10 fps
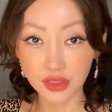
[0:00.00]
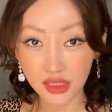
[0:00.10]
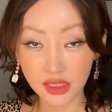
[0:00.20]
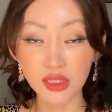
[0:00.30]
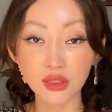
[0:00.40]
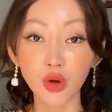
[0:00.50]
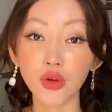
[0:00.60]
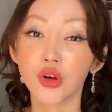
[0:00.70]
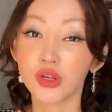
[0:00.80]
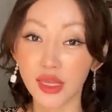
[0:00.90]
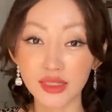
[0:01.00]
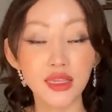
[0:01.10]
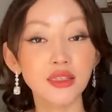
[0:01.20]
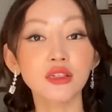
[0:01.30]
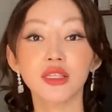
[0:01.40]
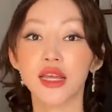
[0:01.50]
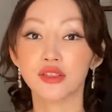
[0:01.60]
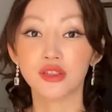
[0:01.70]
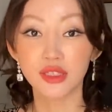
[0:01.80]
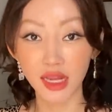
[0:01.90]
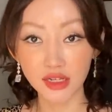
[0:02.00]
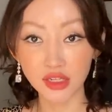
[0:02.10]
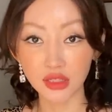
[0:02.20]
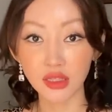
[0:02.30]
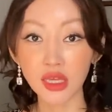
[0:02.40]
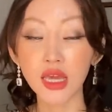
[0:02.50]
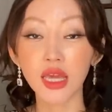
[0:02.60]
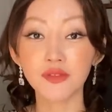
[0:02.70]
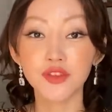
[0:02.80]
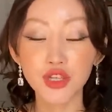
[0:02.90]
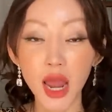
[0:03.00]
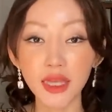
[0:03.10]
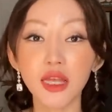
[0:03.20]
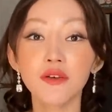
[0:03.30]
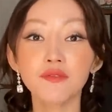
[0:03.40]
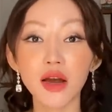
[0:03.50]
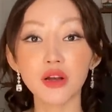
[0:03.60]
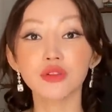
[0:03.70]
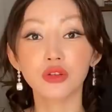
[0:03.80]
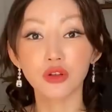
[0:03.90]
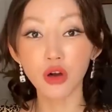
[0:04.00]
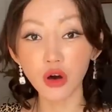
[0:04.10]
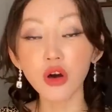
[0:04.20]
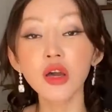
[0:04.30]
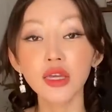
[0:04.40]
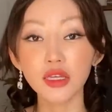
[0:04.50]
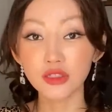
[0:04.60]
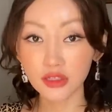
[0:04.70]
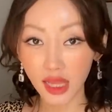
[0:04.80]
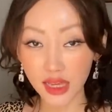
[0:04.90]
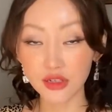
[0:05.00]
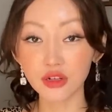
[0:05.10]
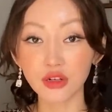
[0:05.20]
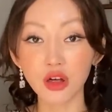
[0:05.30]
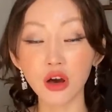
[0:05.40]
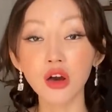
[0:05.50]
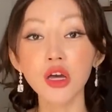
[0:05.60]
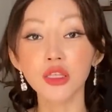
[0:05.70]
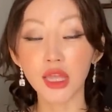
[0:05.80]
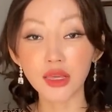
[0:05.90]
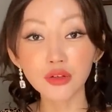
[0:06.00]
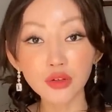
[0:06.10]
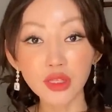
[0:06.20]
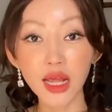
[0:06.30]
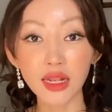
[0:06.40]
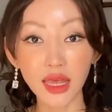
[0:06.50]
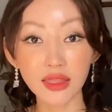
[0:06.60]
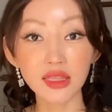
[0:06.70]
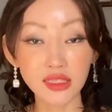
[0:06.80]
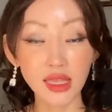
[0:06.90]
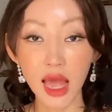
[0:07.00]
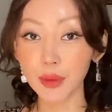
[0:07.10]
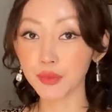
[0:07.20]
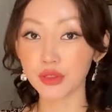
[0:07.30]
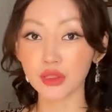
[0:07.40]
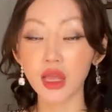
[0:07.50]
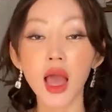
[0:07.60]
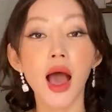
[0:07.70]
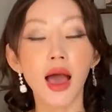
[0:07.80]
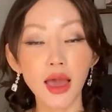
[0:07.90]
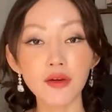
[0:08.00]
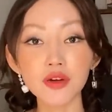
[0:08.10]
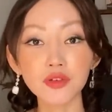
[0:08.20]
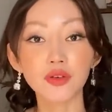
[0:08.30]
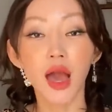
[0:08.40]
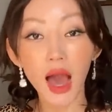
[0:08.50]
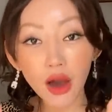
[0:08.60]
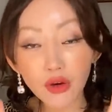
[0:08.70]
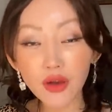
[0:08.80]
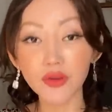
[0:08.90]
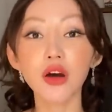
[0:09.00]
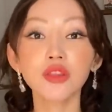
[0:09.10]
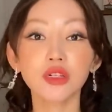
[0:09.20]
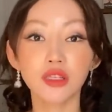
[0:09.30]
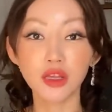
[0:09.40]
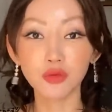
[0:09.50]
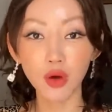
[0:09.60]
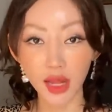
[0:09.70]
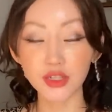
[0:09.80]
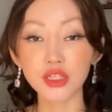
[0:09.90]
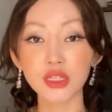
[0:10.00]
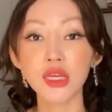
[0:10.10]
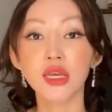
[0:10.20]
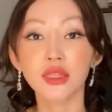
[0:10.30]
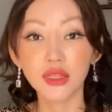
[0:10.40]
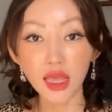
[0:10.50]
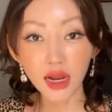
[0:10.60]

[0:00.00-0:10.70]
this is going against international sanction. If China followed the law, international law, they could not let this happen. However, under their watch, they